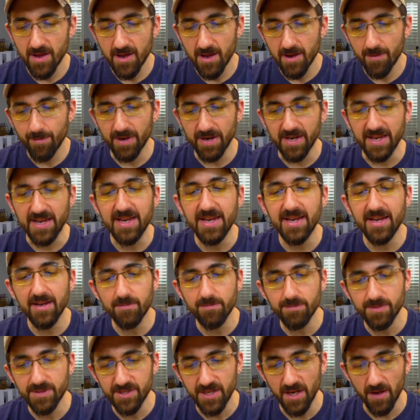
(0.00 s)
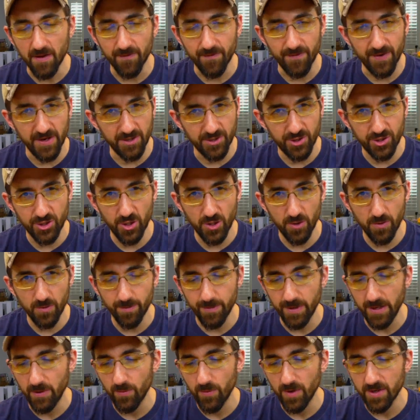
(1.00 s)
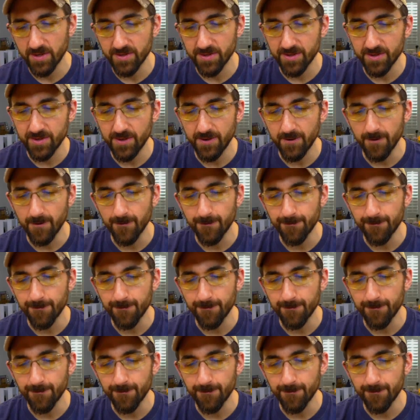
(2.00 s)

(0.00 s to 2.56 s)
But he himself has shown me what to do.